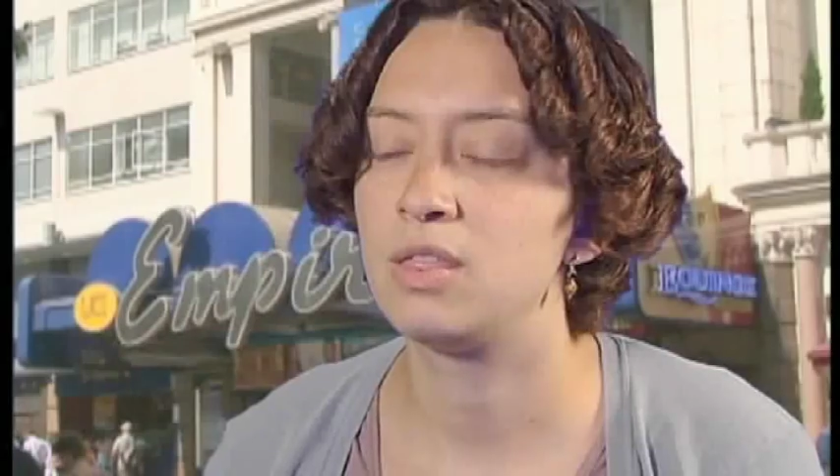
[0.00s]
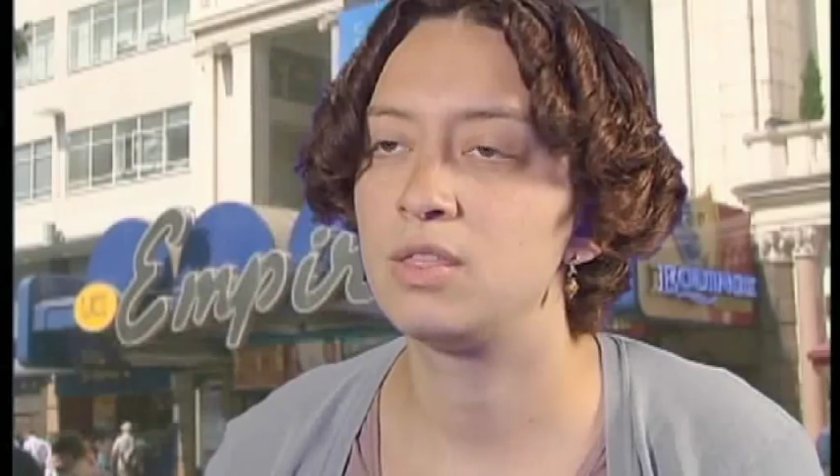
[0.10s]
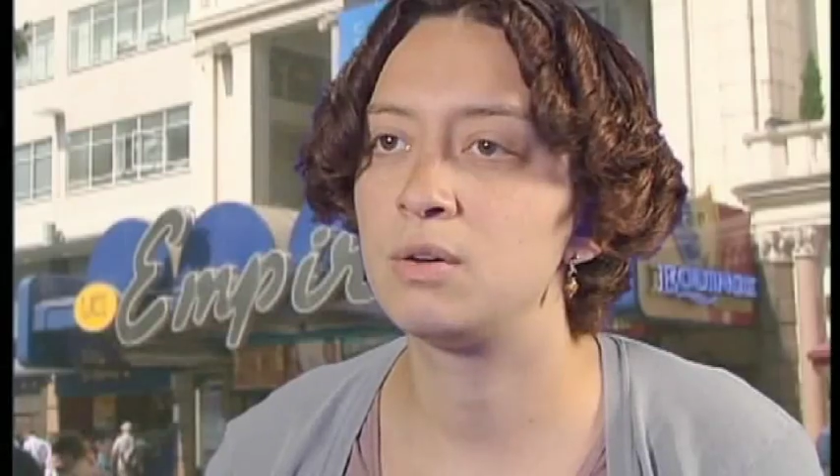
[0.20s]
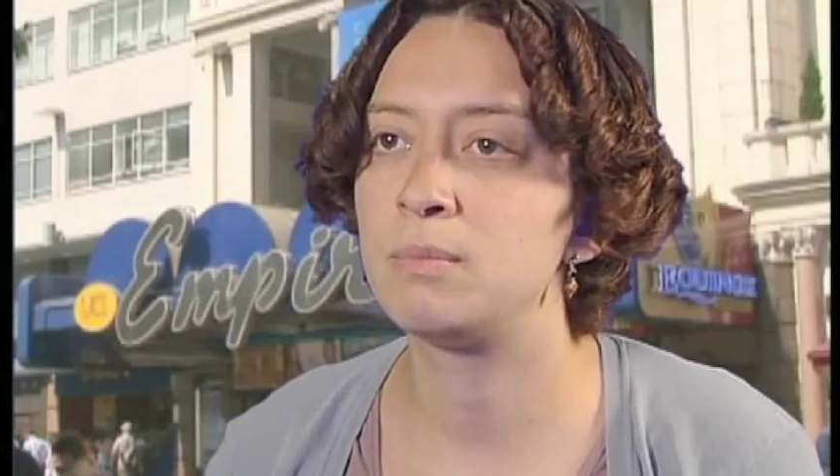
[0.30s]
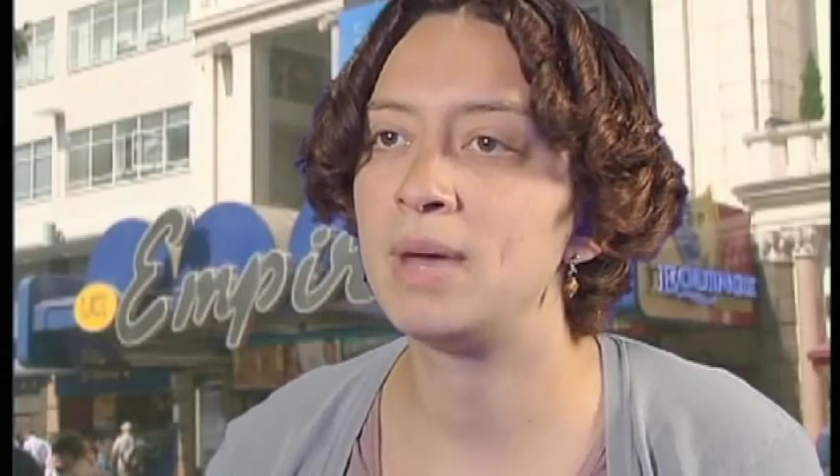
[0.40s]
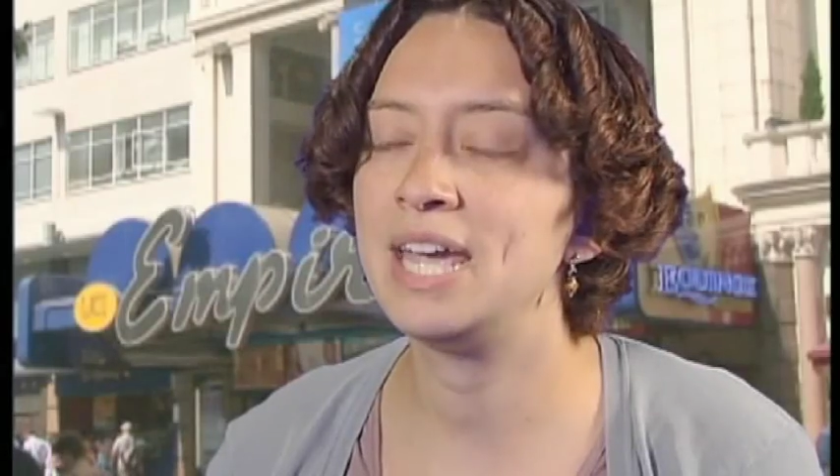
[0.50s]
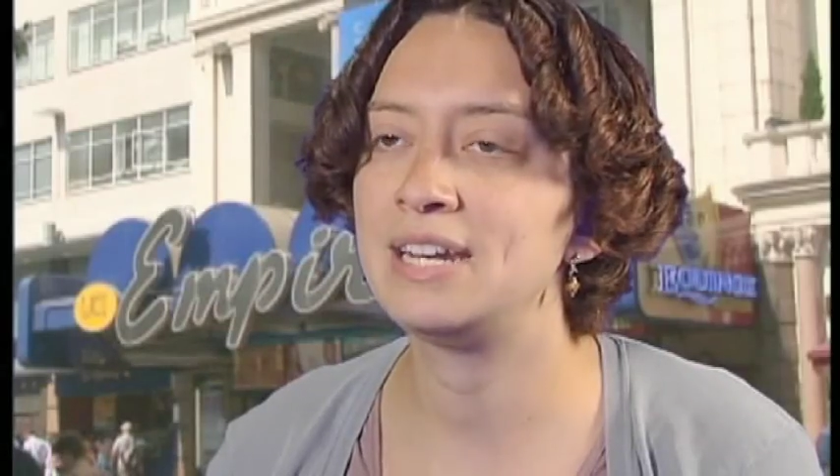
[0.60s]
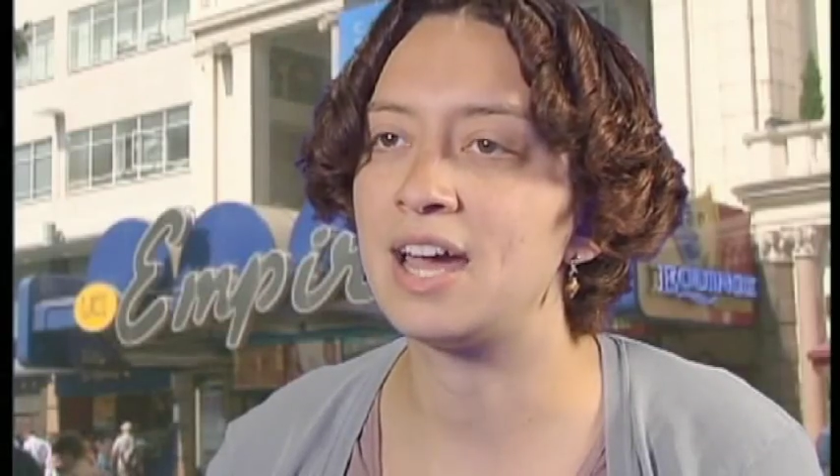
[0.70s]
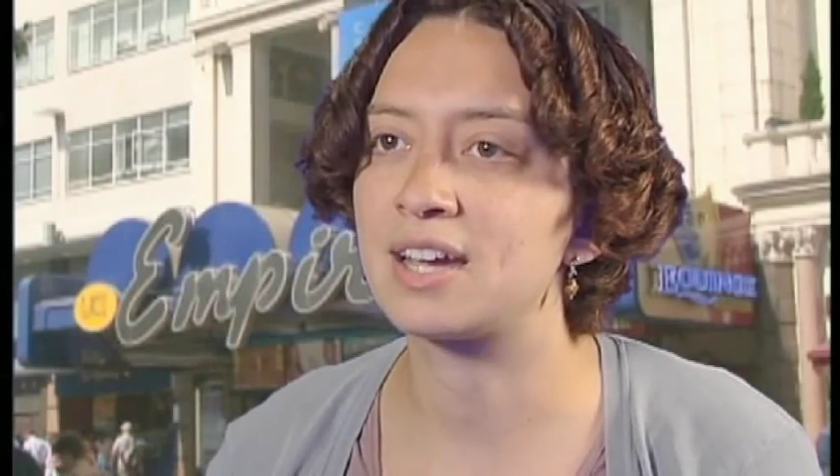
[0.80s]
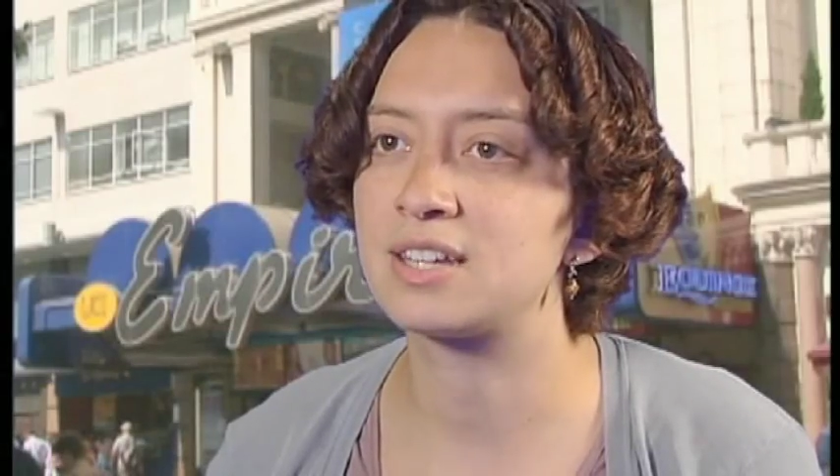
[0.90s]
The
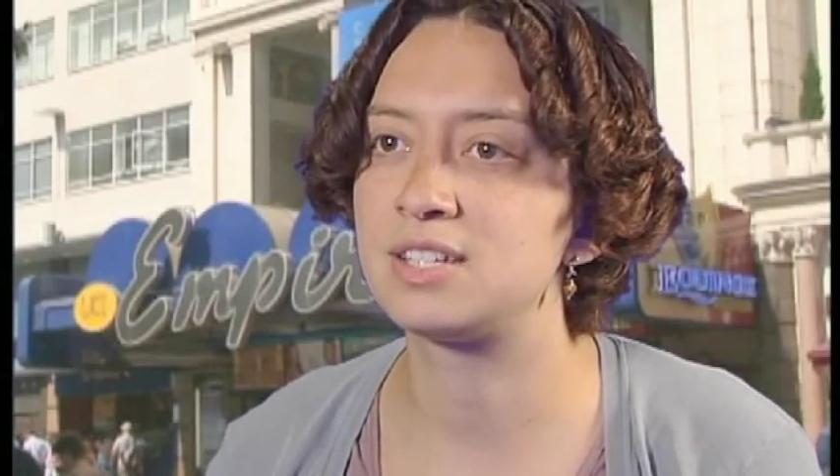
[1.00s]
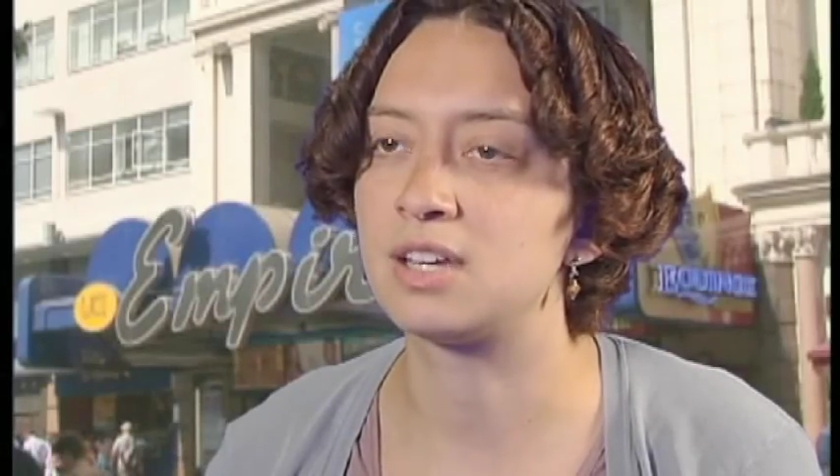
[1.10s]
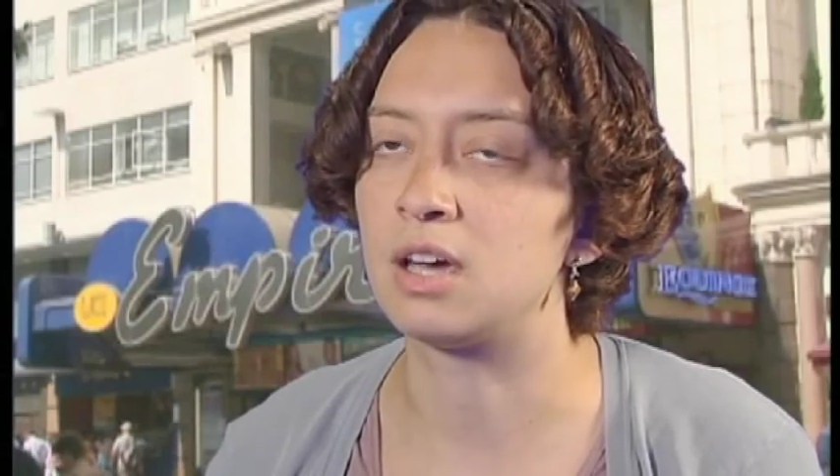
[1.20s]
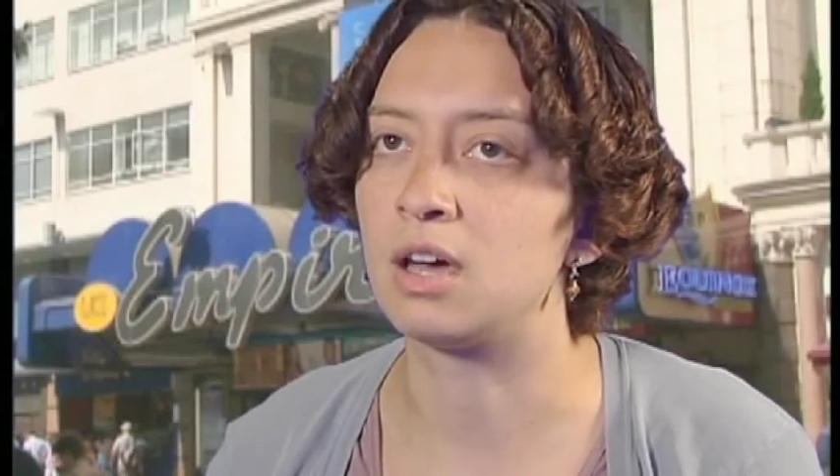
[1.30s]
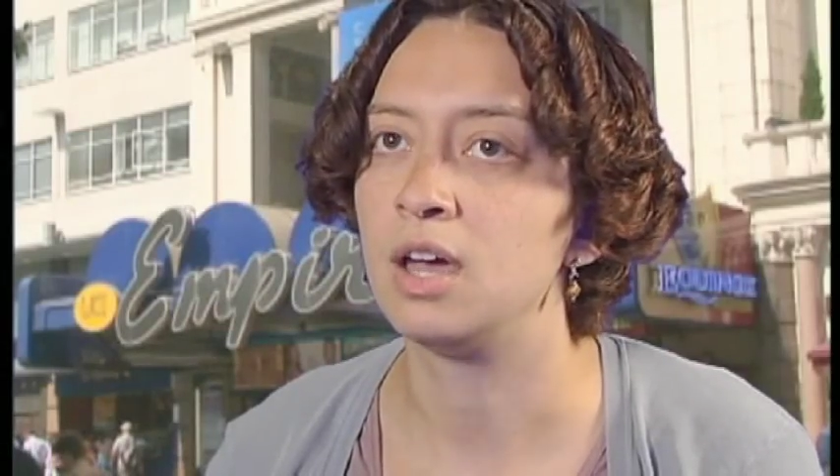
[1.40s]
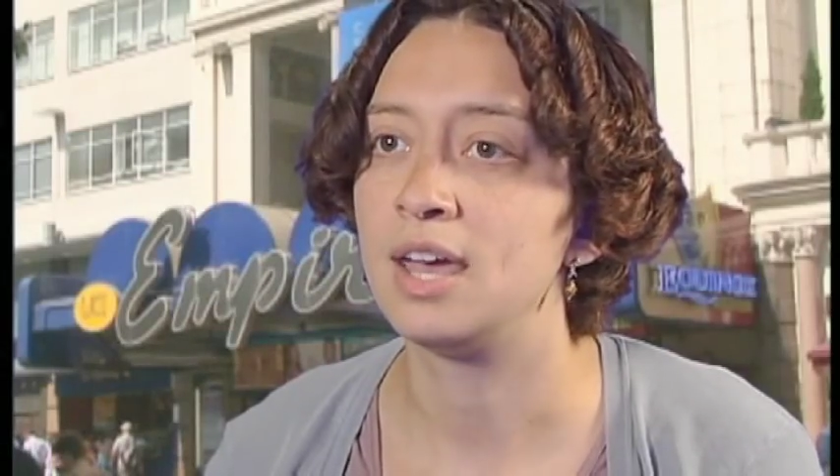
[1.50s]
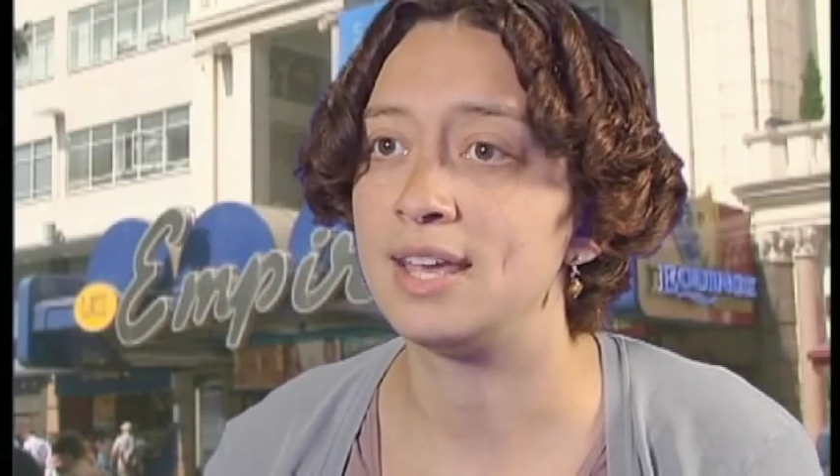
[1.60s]
main actor